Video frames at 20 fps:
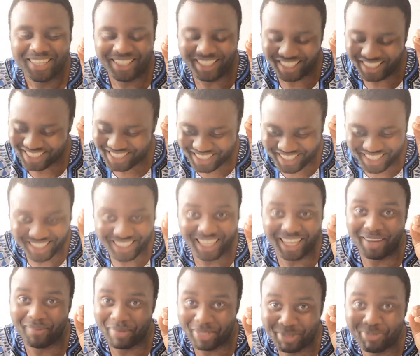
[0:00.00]
this thing
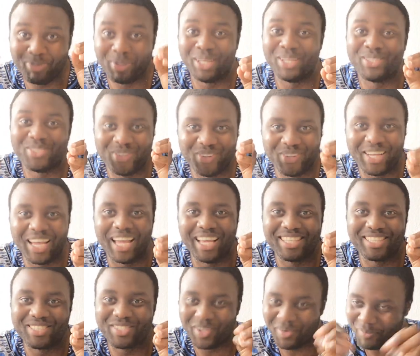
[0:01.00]
that I'm explaining to you
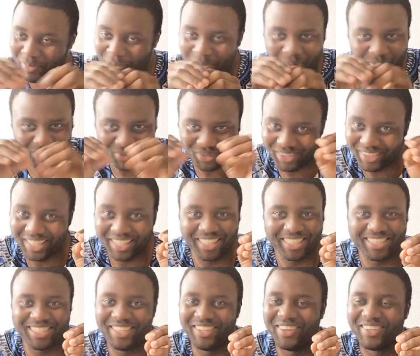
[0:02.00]
guys, some people will not take
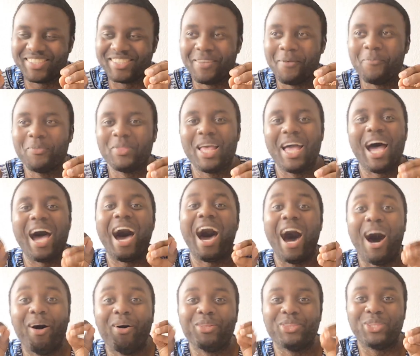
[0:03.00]
it serious.
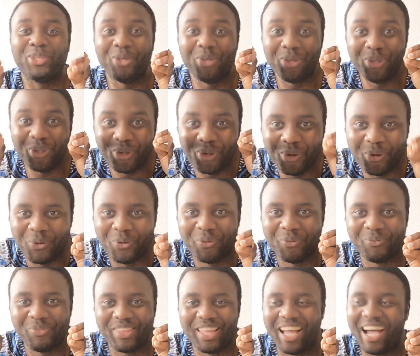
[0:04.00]
How do
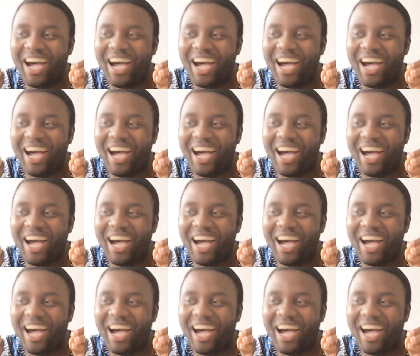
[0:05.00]
you